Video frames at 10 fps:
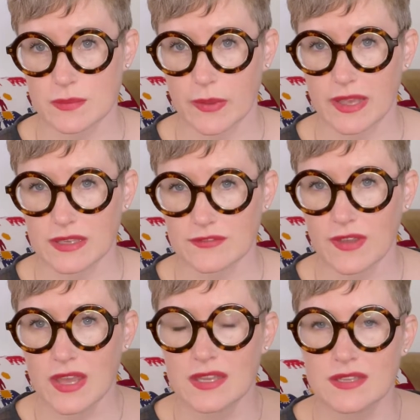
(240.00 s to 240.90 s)
wife.
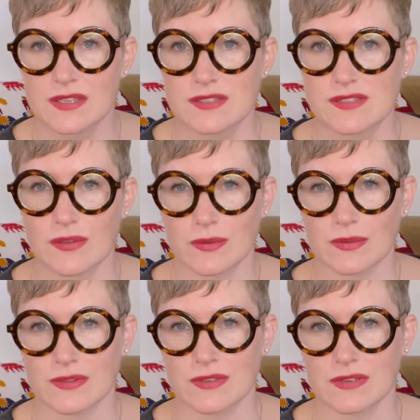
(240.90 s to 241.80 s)
So
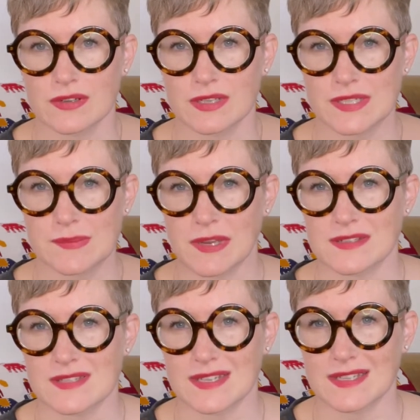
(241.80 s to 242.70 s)
they're
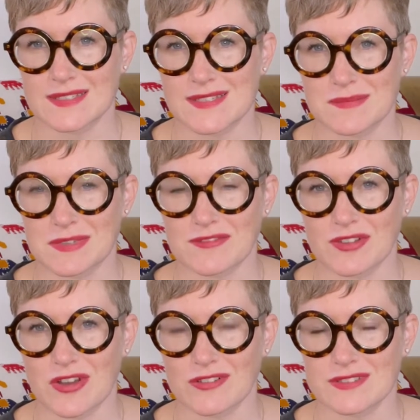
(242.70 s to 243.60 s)
experiencing some
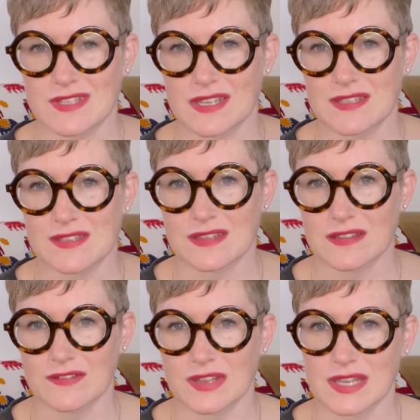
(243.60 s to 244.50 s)
difficulties in their
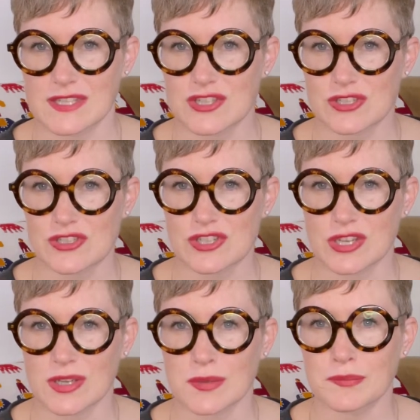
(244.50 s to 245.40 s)

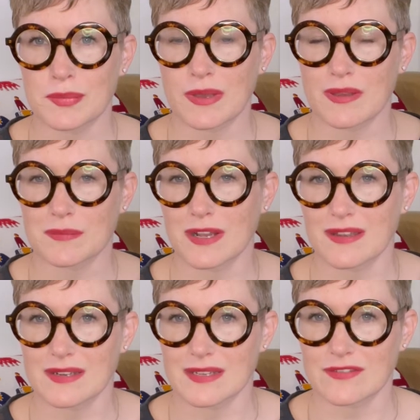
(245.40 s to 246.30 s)
relationship. I'm not
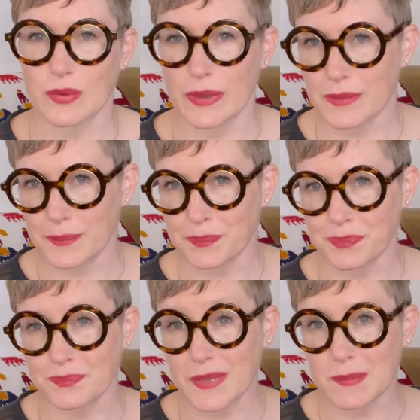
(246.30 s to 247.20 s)
going to give away
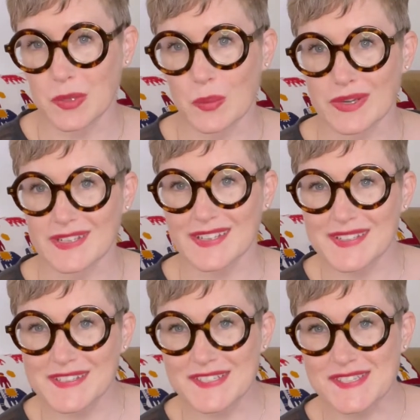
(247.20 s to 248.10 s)
maybe what it
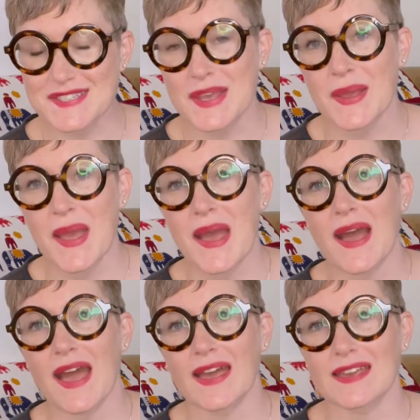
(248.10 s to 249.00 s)
is.
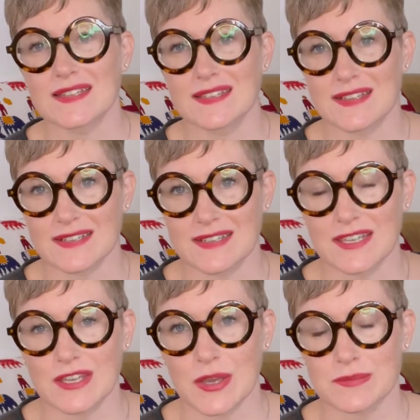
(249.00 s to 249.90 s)
And he
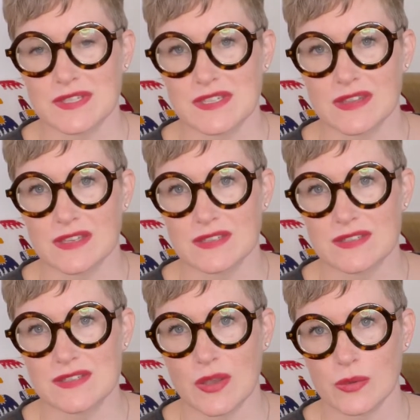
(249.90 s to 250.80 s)
comes to
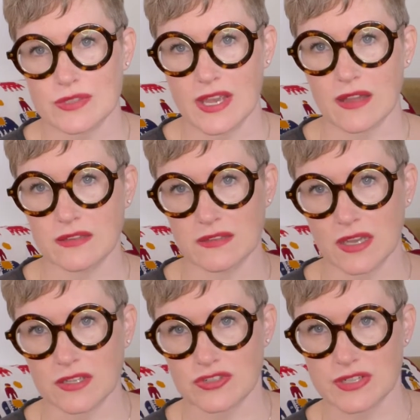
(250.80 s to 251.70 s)
this hotel in the
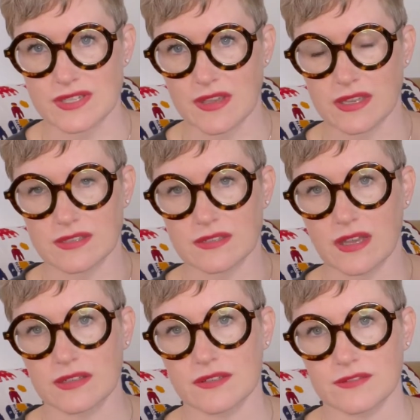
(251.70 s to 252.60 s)
countryside to
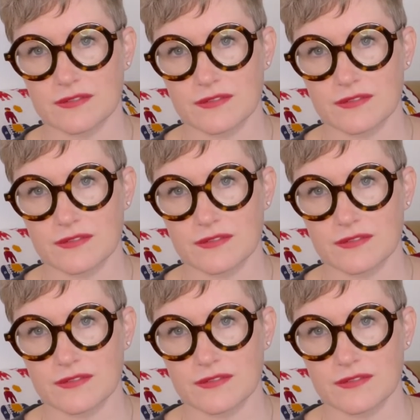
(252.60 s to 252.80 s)
kind of